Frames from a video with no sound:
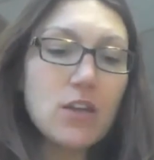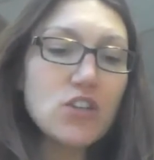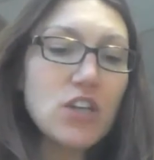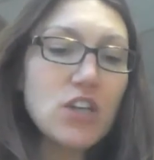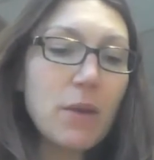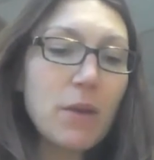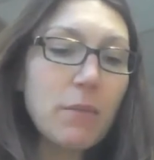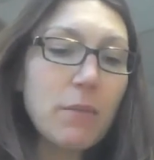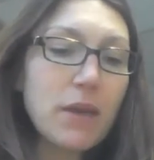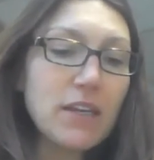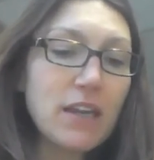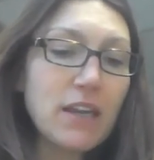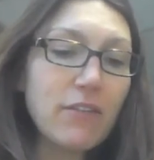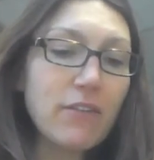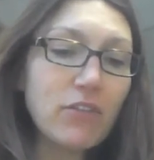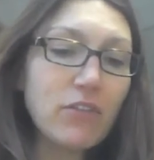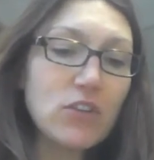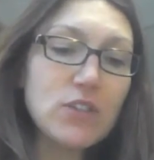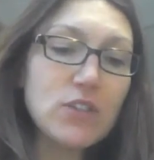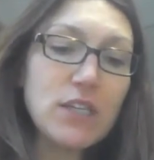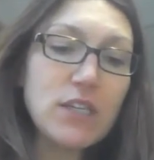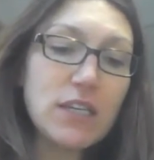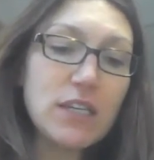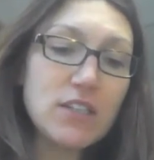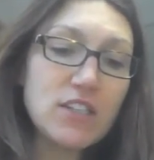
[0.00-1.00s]
Jem had
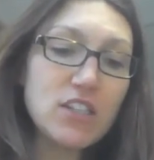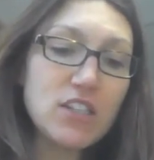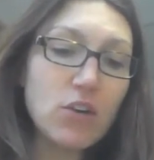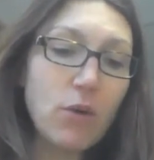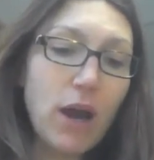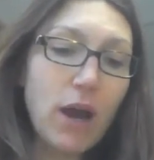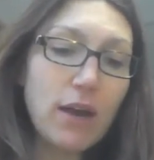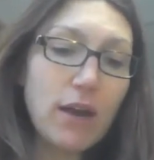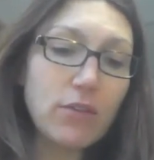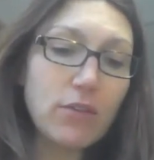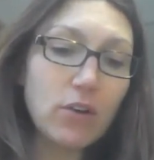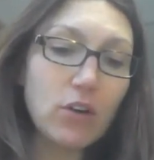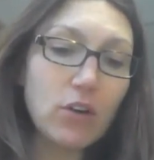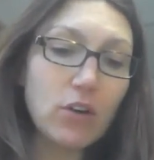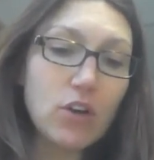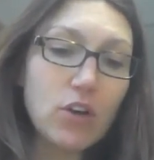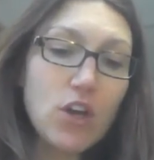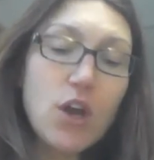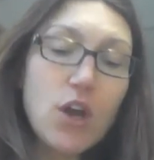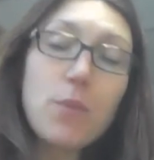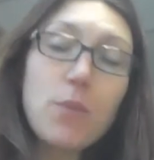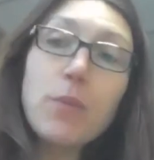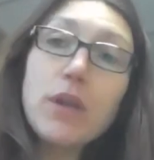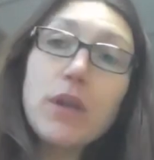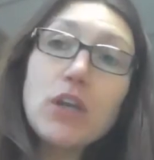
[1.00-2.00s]
never seen snow either,
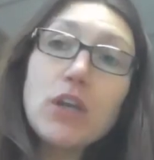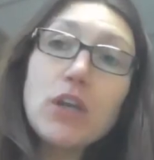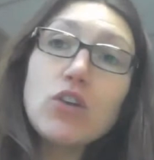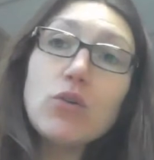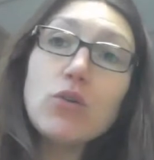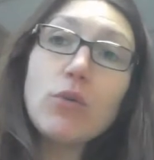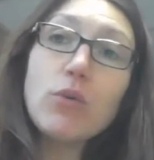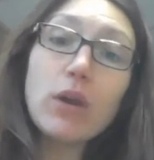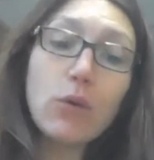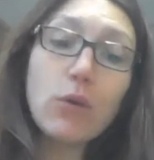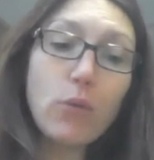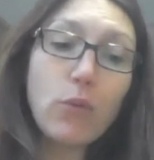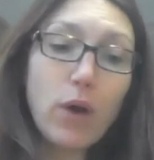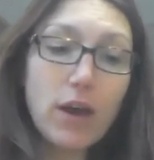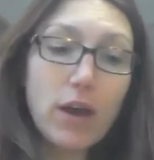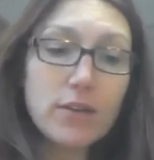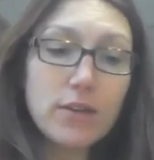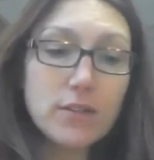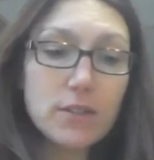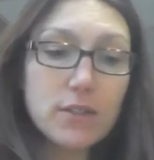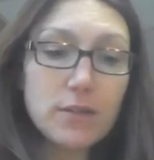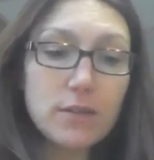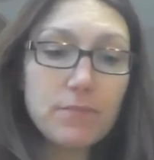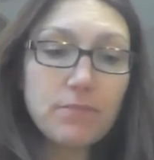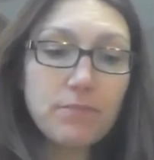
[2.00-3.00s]
but he knew what it
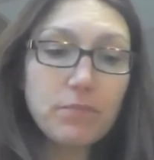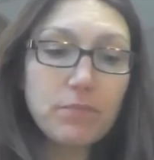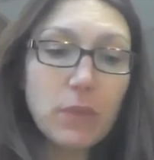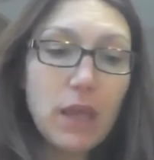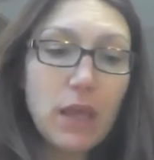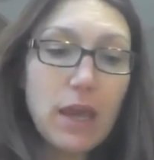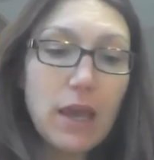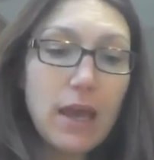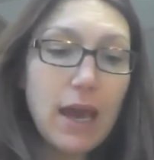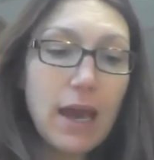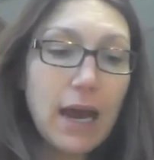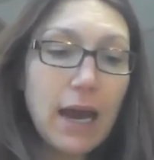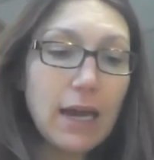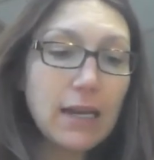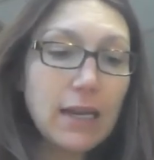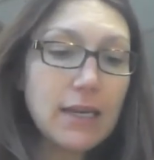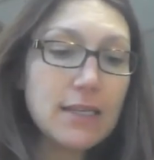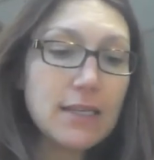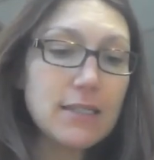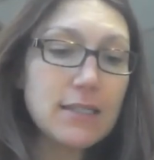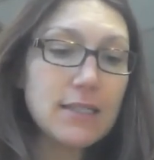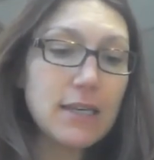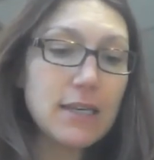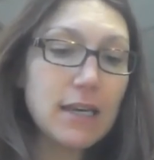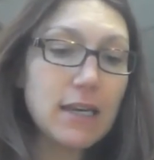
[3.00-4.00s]
was.
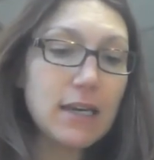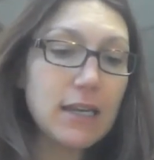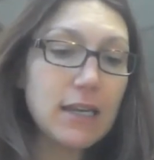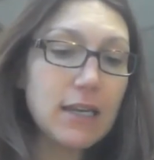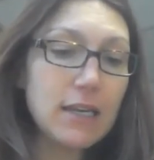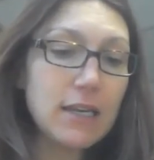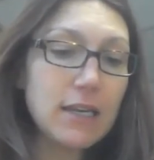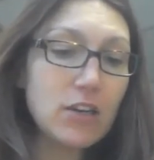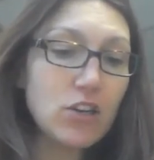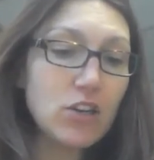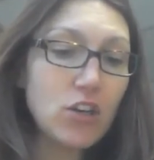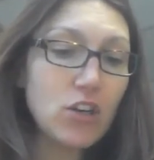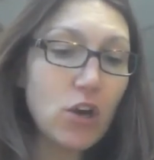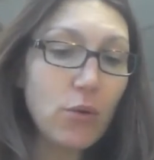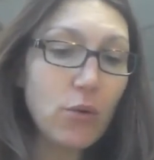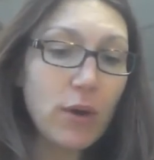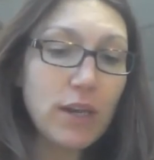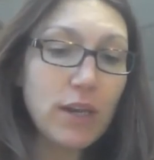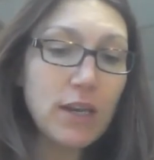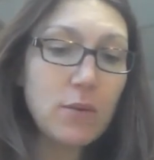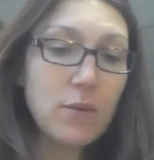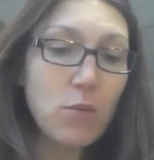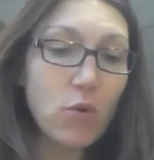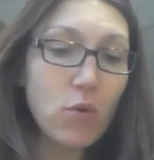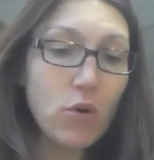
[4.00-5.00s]
Atticus said he didn't know
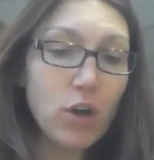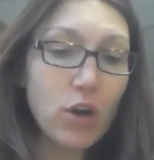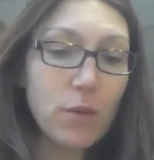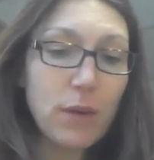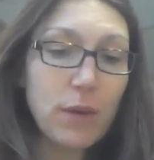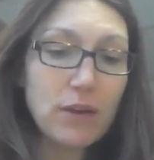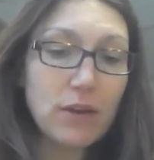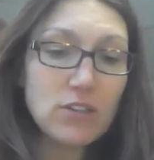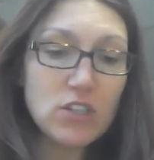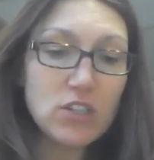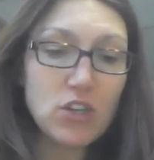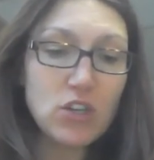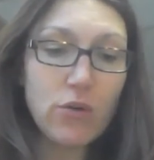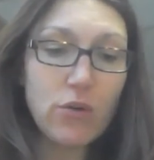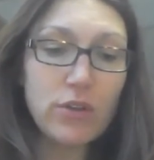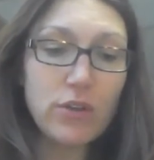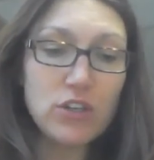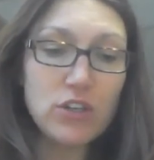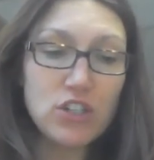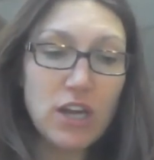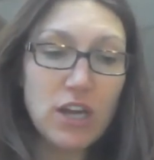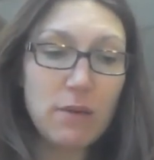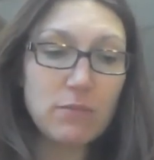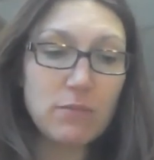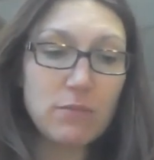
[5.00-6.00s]
any more about snow
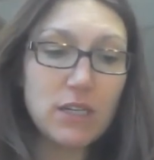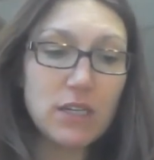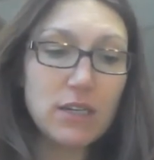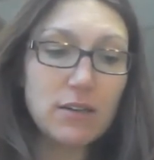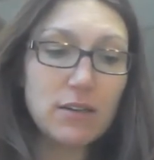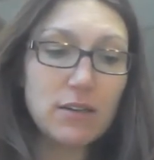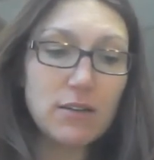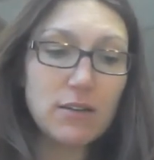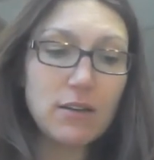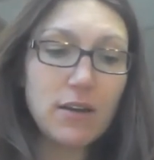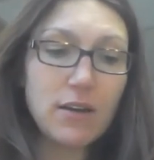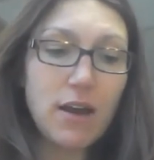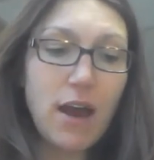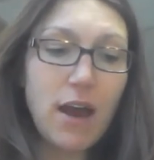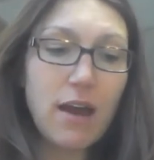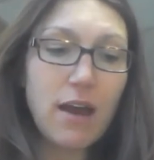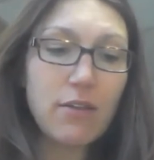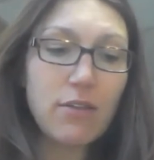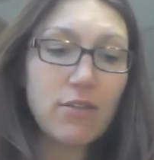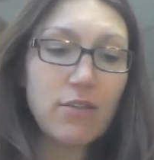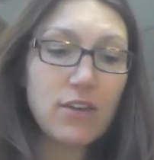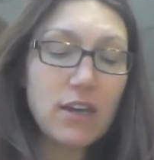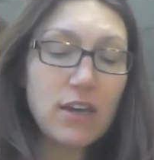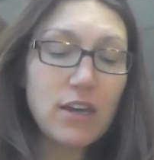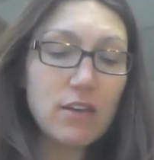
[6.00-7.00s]
than Jem did.
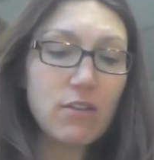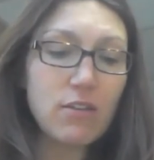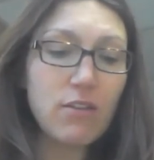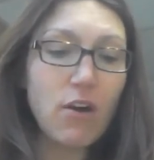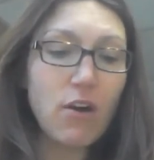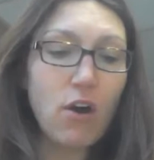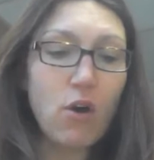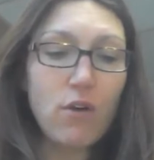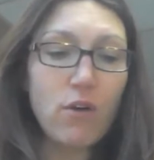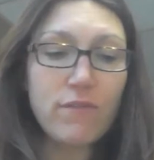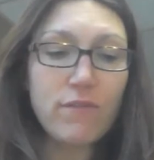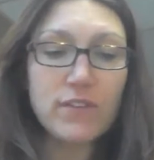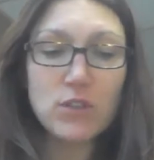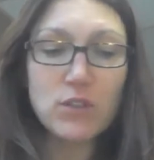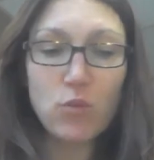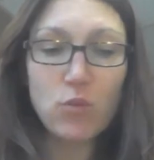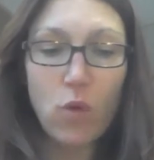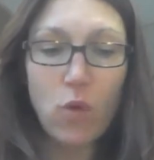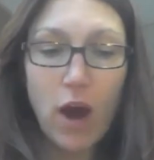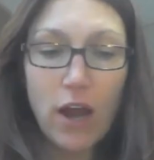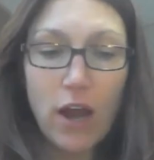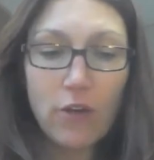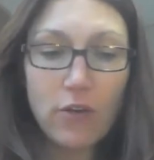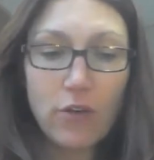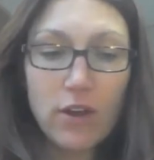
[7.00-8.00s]
"I think, though, if it's
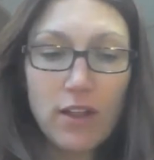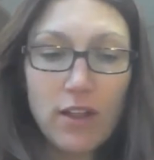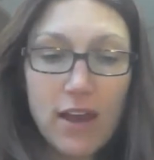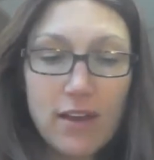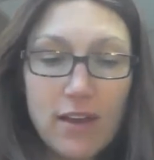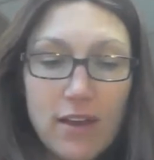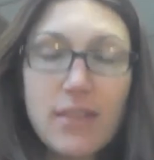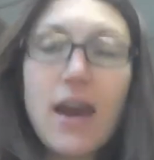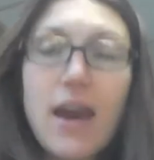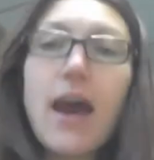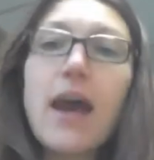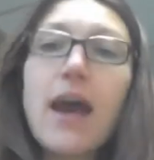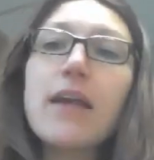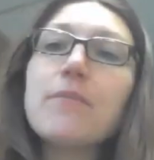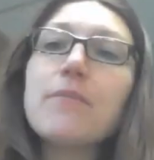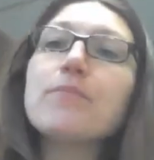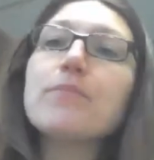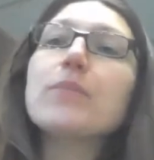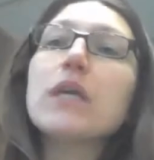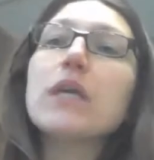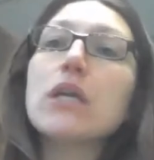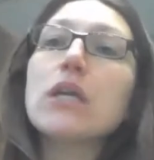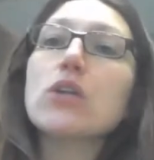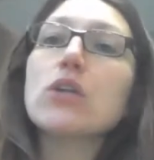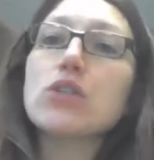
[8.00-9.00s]
watery like that,
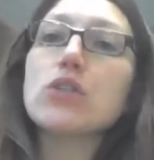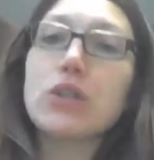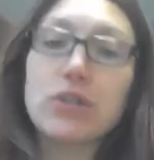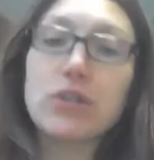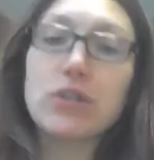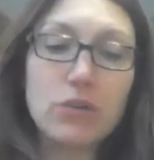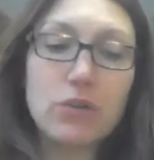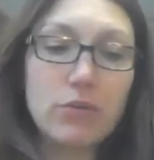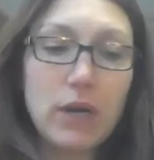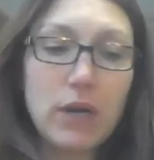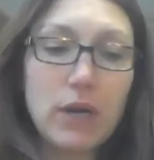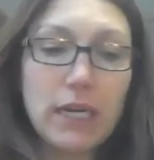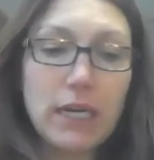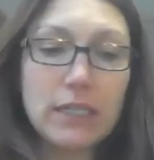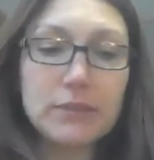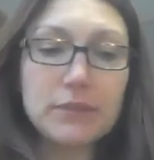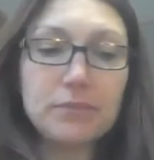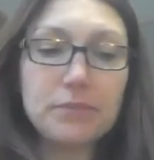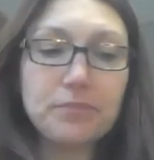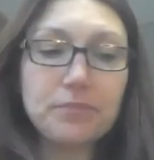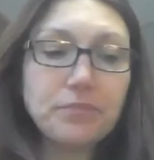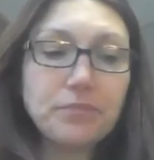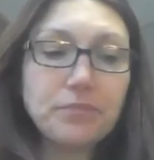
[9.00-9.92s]
it'll turn to rain."